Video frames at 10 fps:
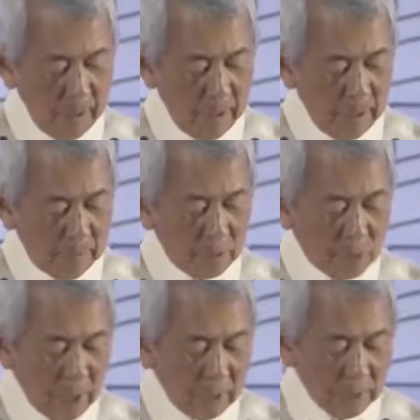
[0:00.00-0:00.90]
The
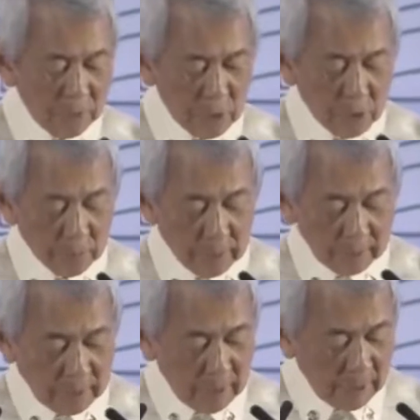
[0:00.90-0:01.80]
challenges of our
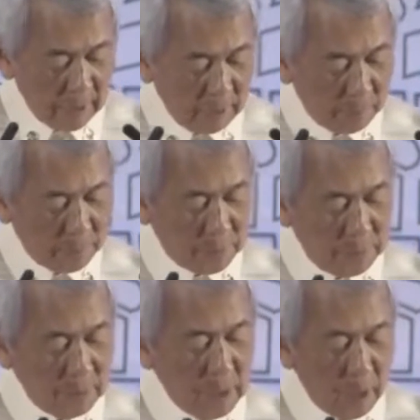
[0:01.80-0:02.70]

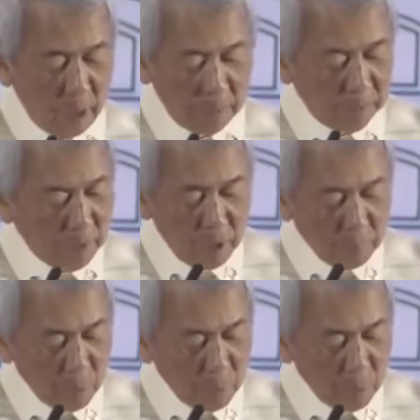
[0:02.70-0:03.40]
times are far more